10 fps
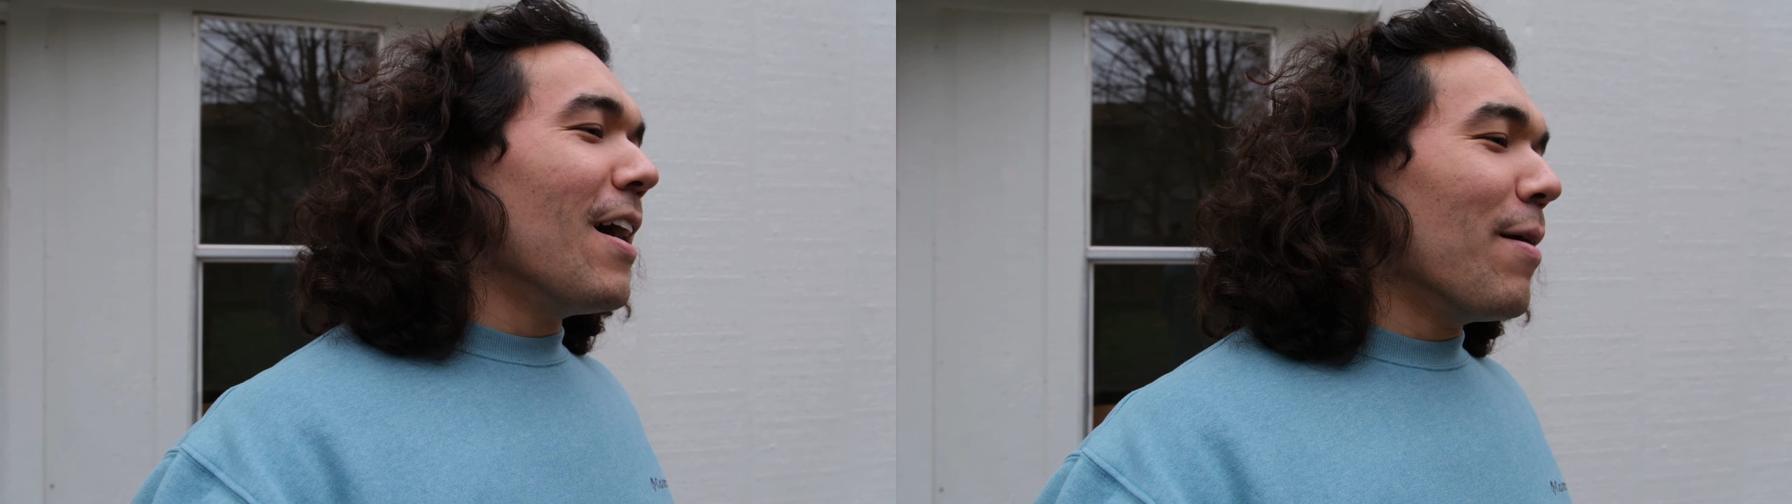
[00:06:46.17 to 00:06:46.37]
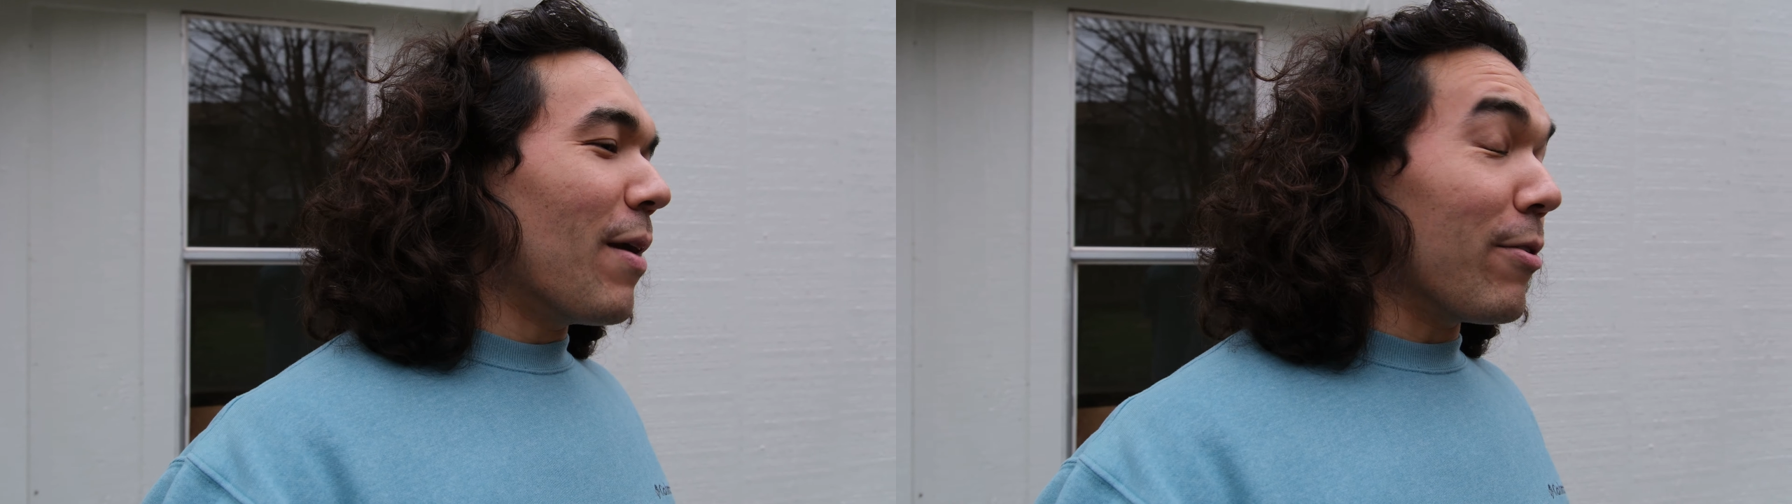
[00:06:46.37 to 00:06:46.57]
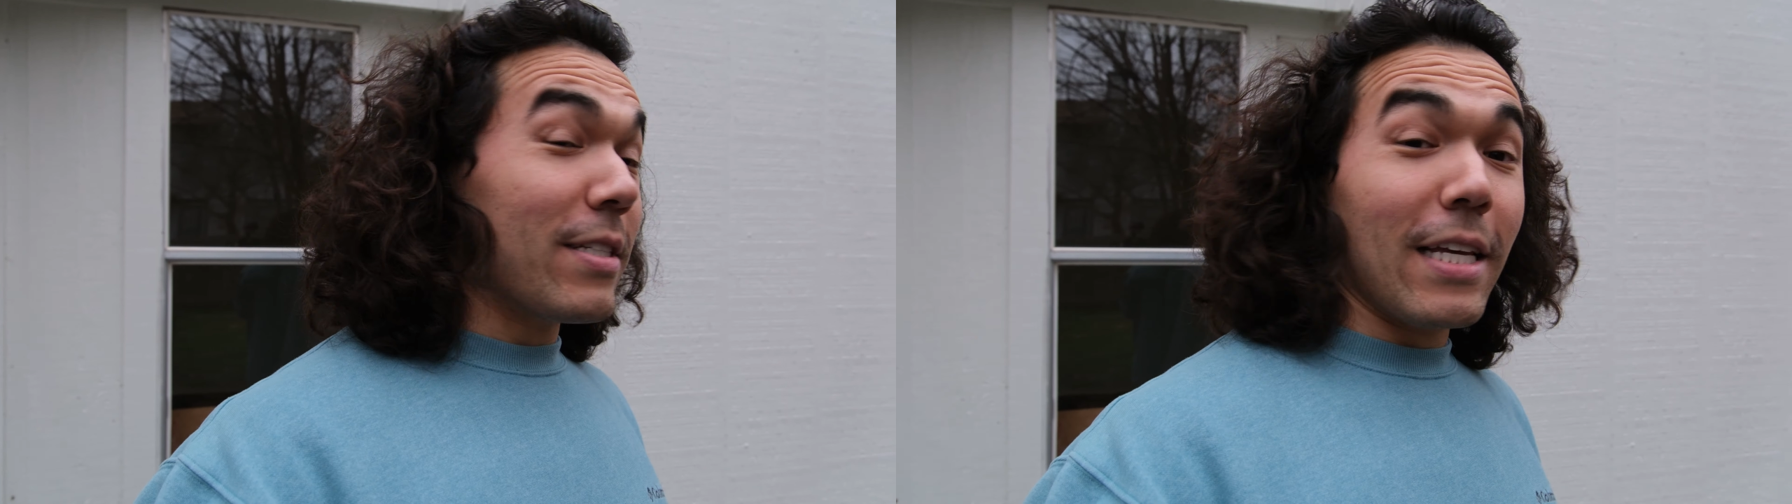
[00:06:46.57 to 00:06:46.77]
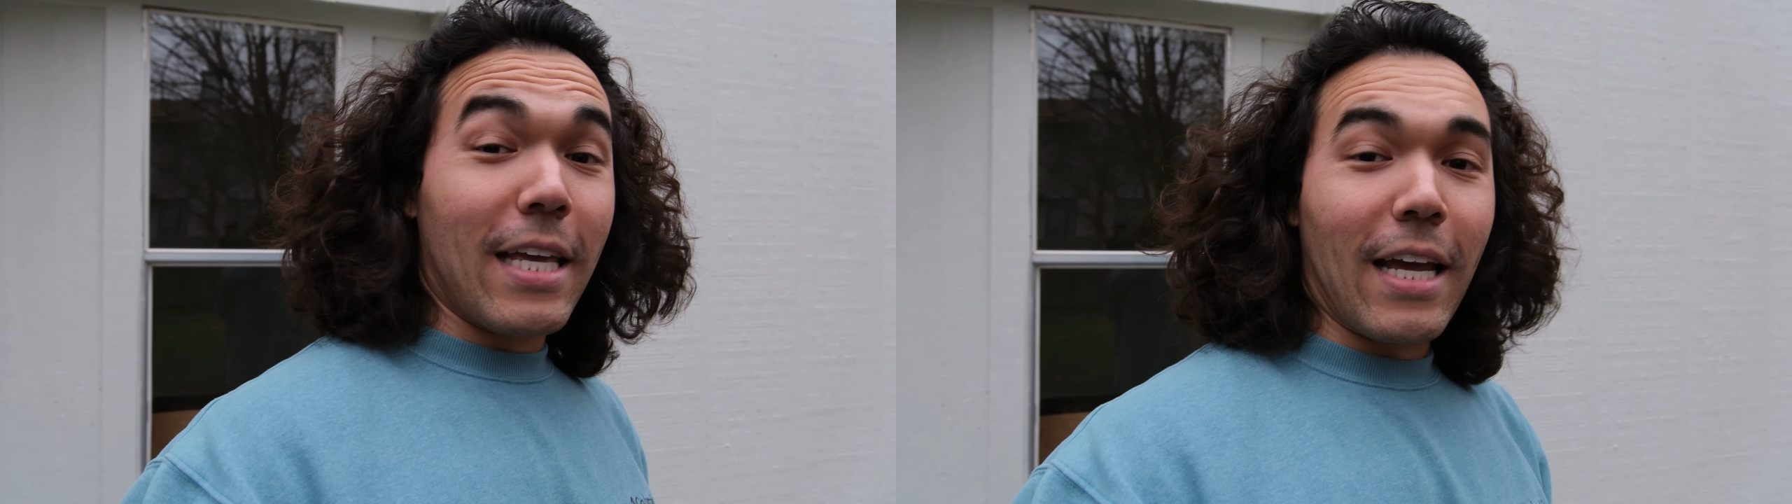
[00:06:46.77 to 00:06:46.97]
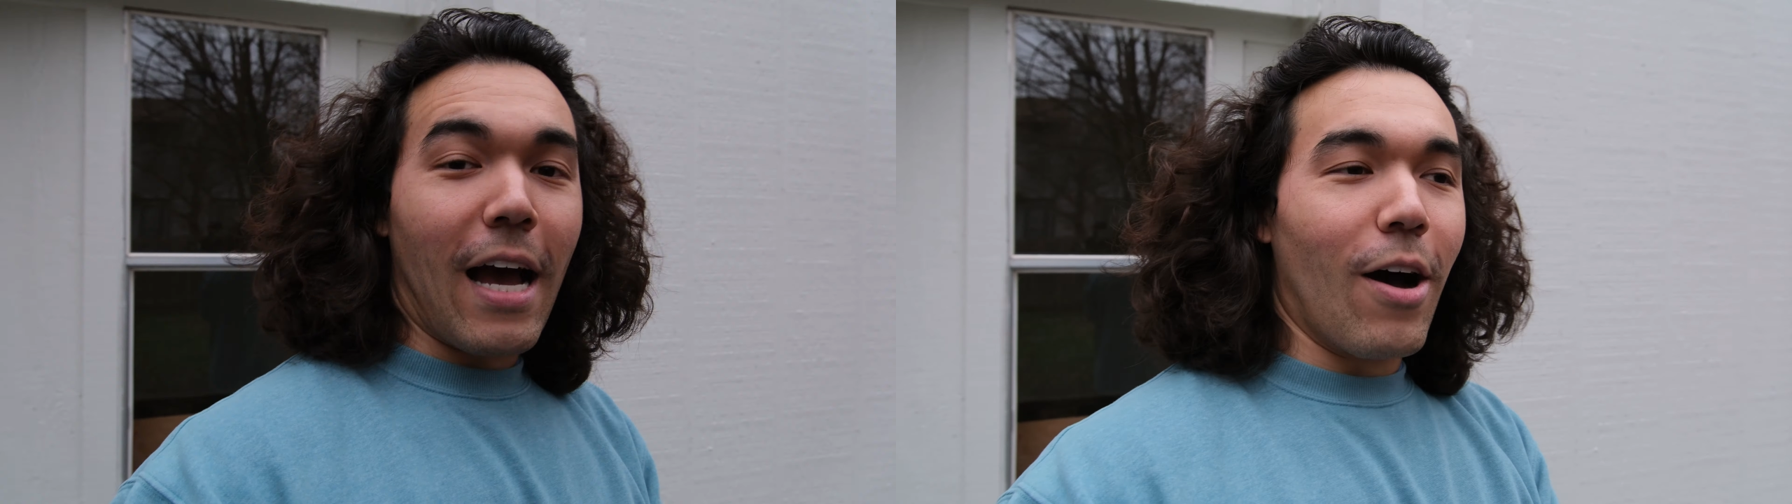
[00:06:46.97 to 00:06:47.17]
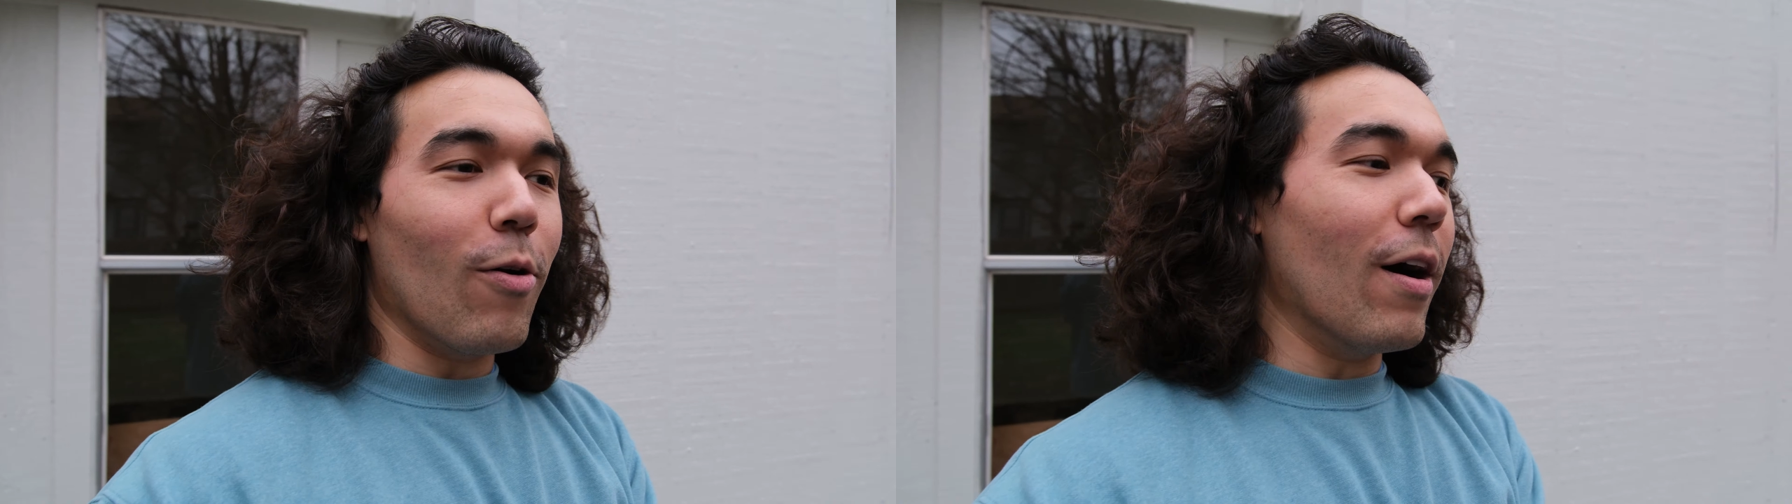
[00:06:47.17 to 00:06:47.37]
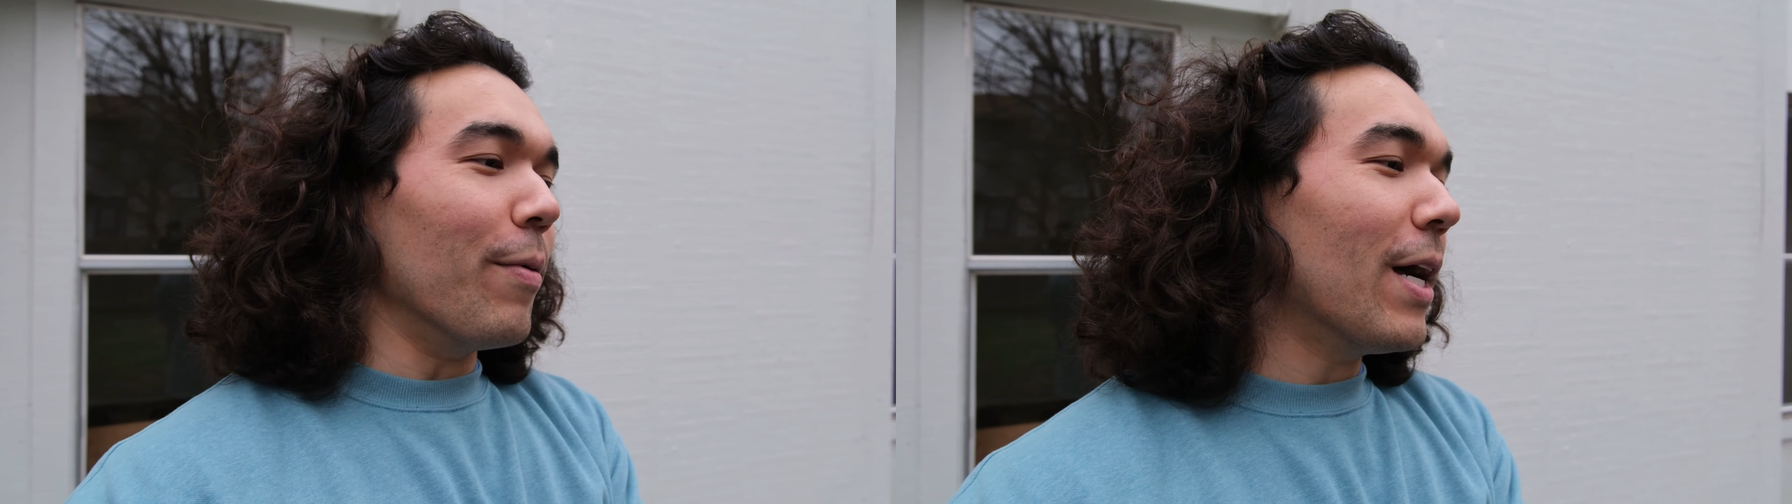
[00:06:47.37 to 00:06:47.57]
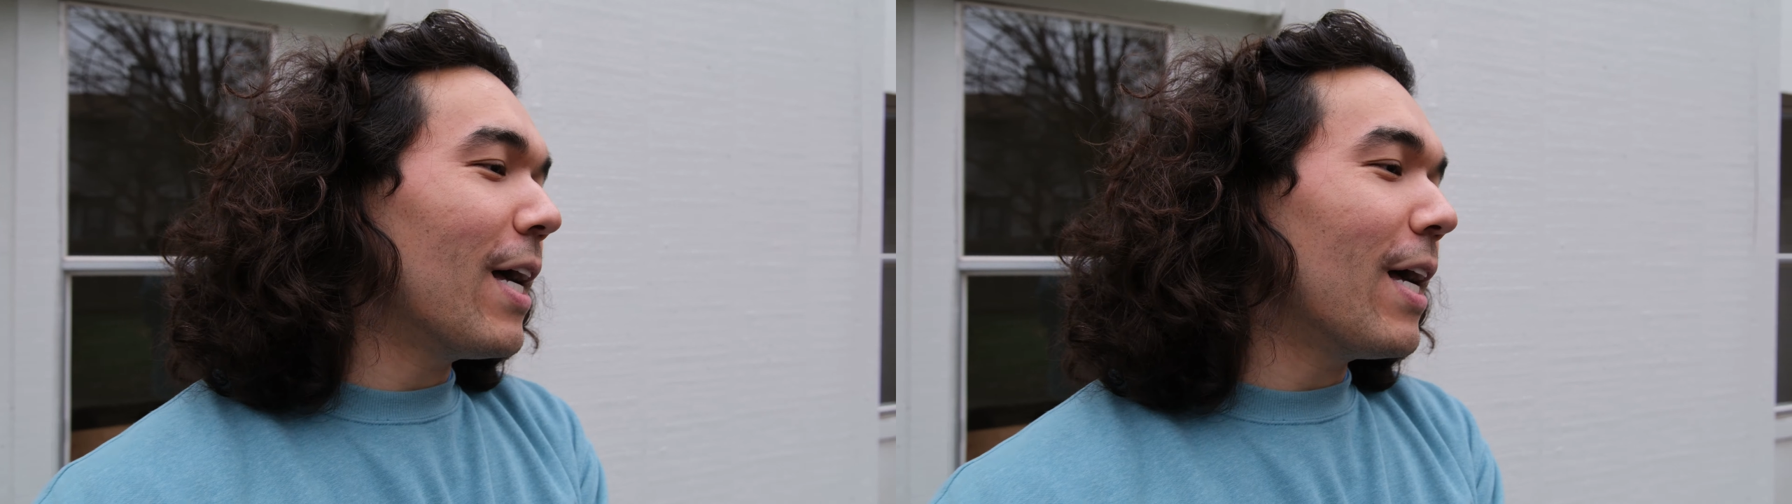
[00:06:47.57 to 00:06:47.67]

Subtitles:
But I was thinking how